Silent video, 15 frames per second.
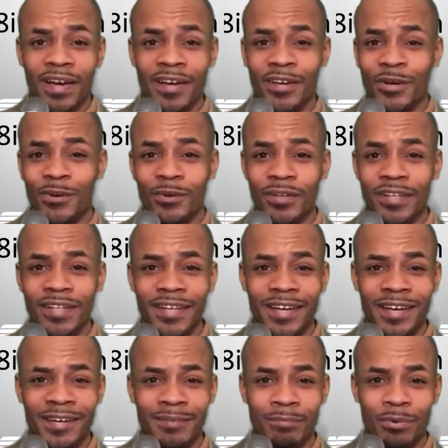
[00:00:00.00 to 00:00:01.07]
I only
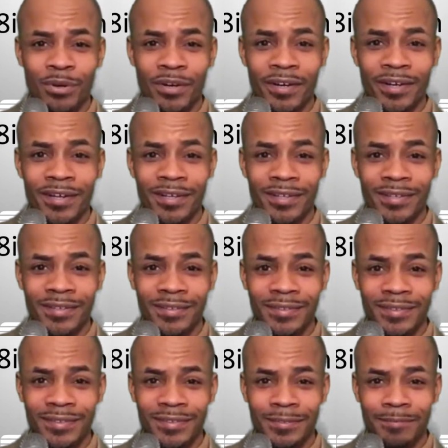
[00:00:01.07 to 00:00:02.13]
had a
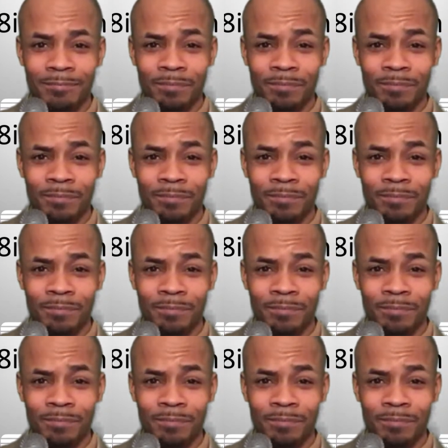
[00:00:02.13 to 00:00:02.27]
brain.